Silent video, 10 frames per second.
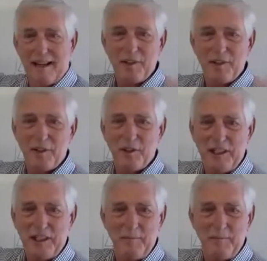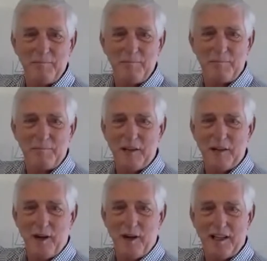I'm always using the
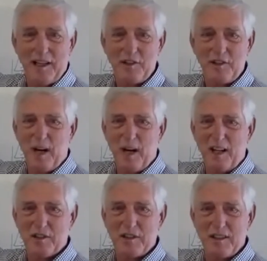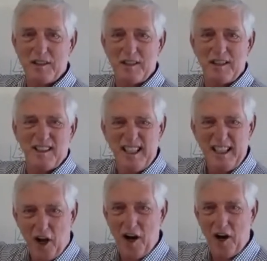patriarchy too much.
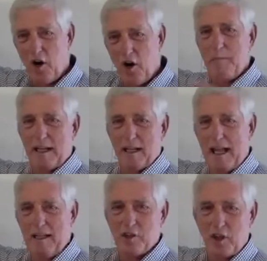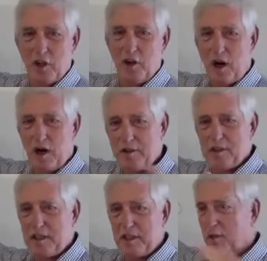Leonardo, Michelangelo,
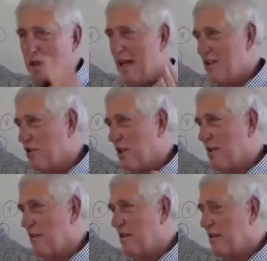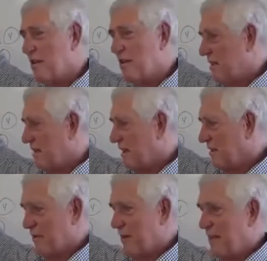artistic creation.
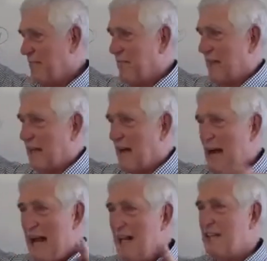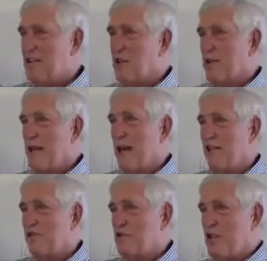Aren't there any like highly
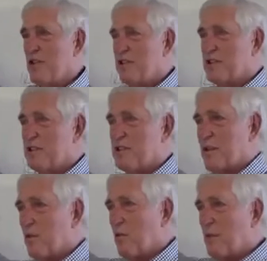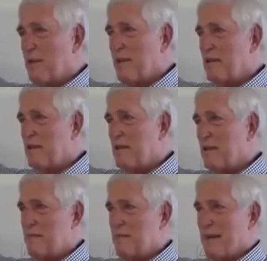creative geniuses that are women?
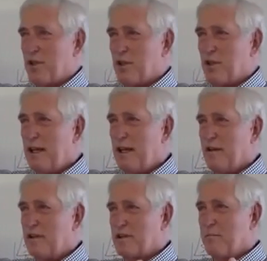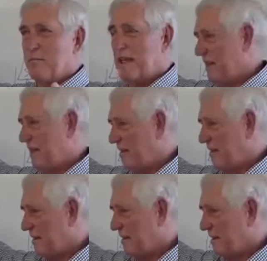Madame Curie or somebody
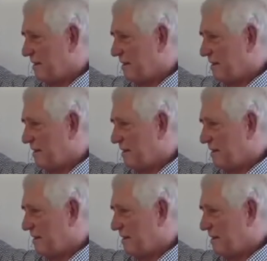that.